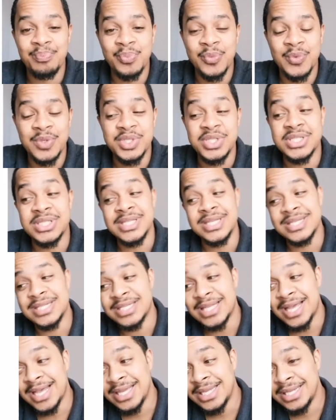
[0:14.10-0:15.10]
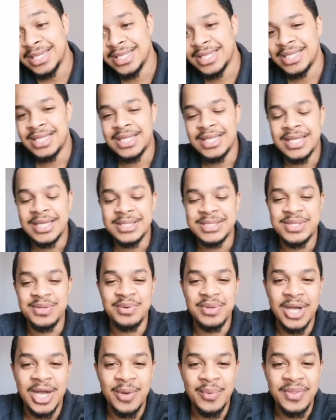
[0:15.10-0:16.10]
which is this side. So
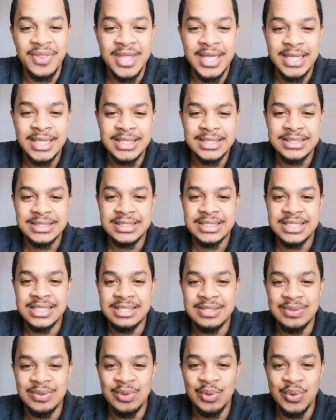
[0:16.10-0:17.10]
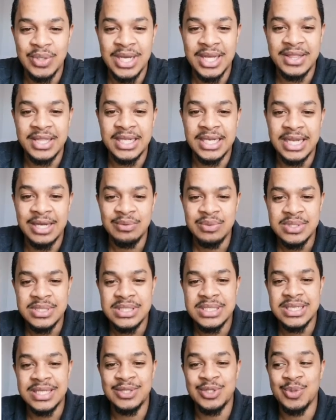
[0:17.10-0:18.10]
now and then, just to look at the
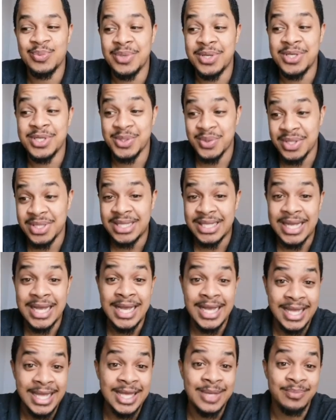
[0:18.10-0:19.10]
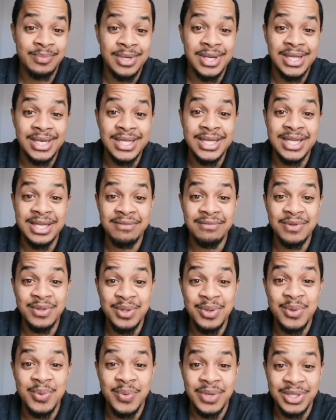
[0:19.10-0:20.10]
notes and to make sure that I am really
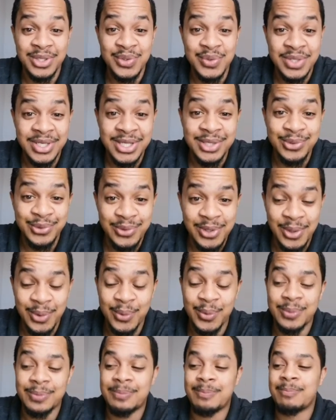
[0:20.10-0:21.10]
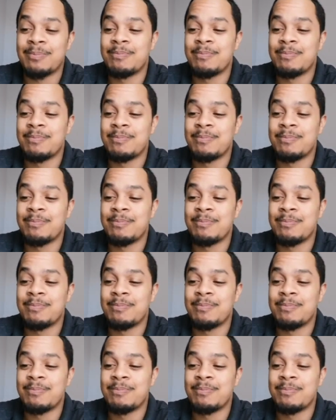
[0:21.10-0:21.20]
giving you what you need to know.